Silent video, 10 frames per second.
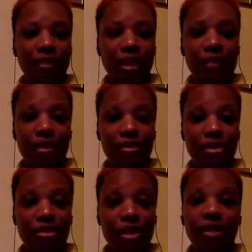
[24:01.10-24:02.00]
members of
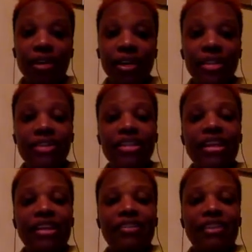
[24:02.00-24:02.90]
my audience,
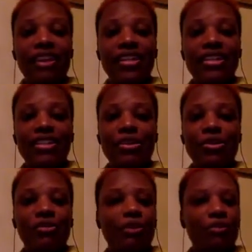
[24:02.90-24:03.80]
right? So,
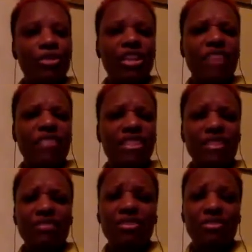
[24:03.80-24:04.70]
of course, I have
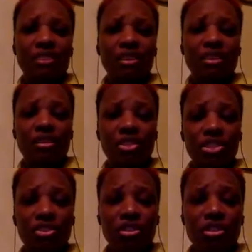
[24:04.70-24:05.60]
several other
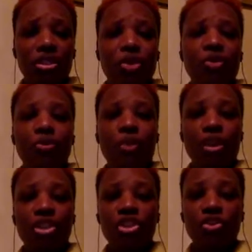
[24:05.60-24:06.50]
countries who are
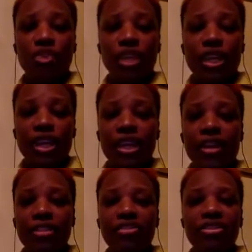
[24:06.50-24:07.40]
tuning in. And I
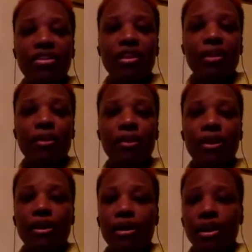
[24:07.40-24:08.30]
just talk about
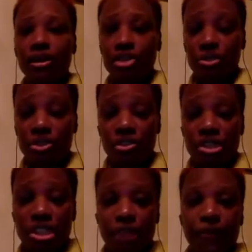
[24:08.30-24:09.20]

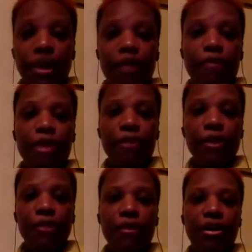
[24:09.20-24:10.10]
entrepreneurship, bring
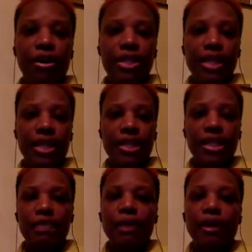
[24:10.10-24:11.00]
people on to
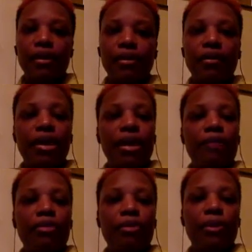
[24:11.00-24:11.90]
inspire,
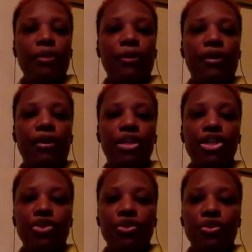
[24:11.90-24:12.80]
bring people on
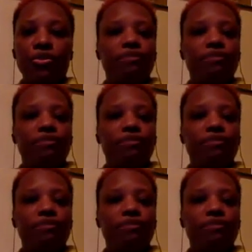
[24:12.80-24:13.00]
to